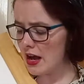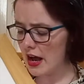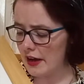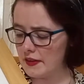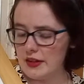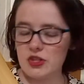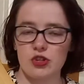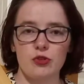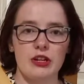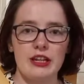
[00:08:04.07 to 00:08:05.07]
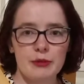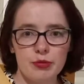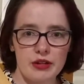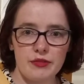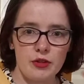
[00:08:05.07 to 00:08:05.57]
And they showed a little
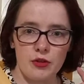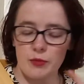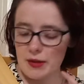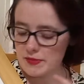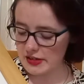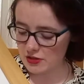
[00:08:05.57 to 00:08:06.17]
preview in the website,